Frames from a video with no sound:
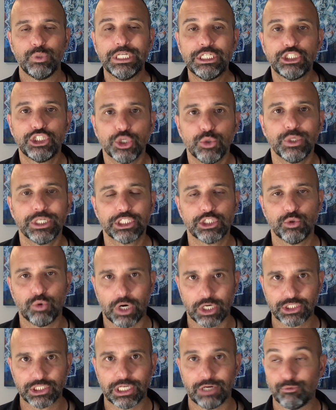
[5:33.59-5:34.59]
We do it to
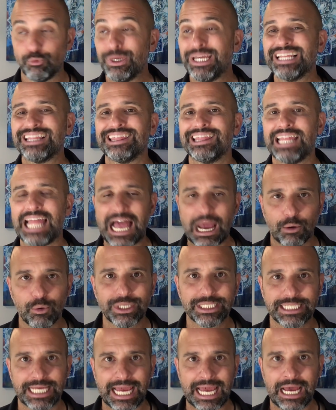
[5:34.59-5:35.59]
ourselves. We
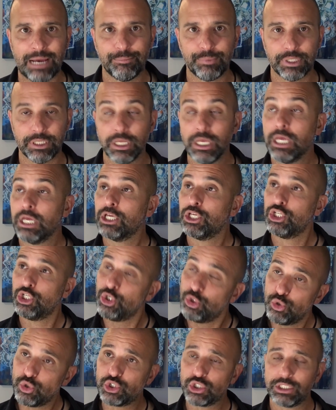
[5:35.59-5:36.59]
allow it to happen,
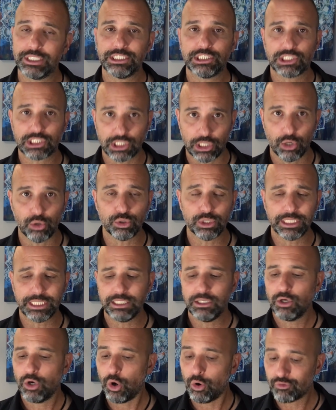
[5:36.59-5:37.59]
usually
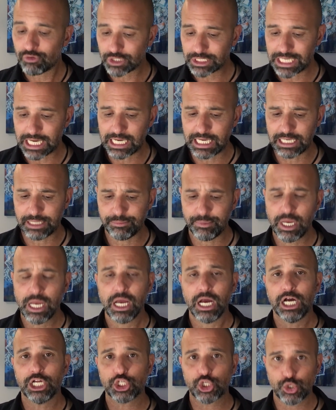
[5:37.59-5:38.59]
slowly over time,
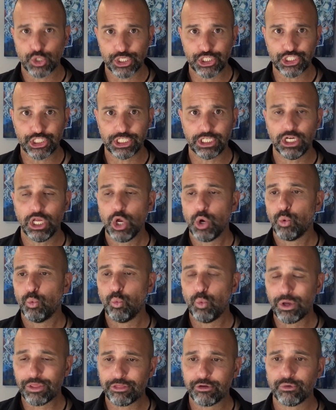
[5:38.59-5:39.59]
attrition
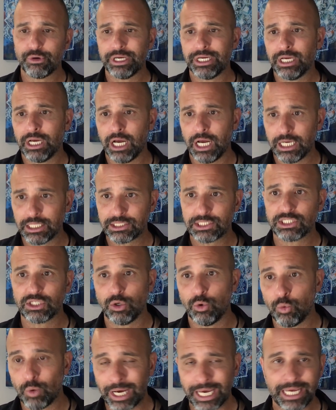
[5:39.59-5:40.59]
withering us
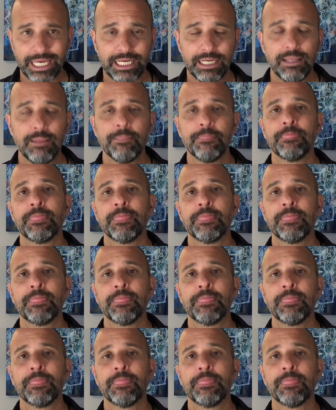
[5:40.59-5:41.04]
away.